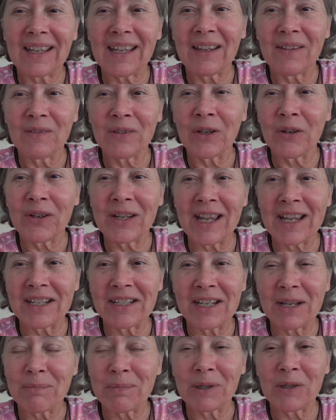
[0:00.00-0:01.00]
very
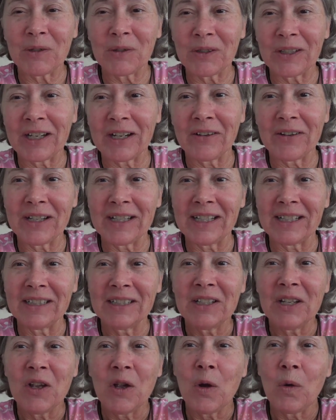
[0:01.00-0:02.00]
atypical area,
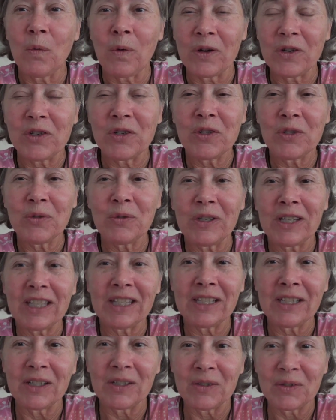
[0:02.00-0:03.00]
where two
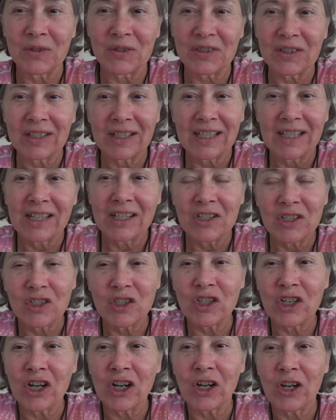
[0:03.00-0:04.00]
egos
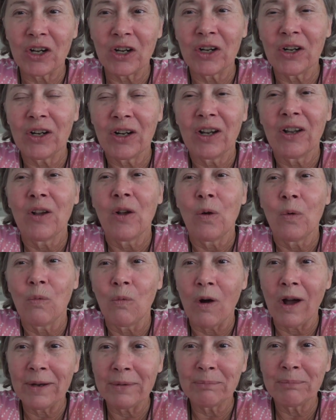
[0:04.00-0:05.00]
share
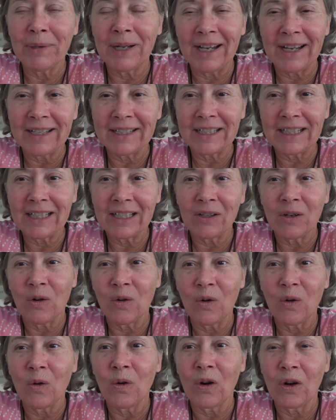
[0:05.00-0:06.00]
one body
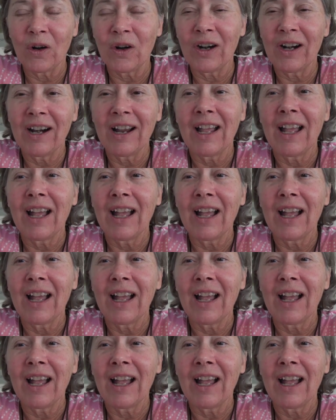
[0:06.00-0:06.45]
or